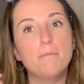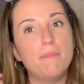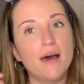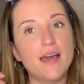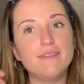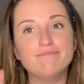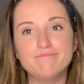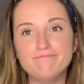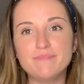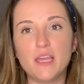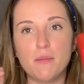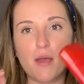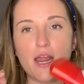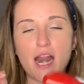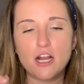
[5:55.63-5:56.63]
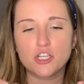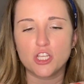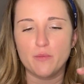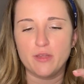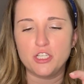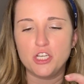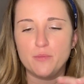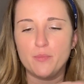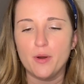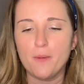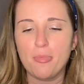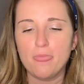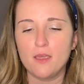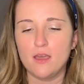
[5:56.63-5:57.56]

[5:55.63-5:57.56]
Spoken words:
but it might actually be cheaper.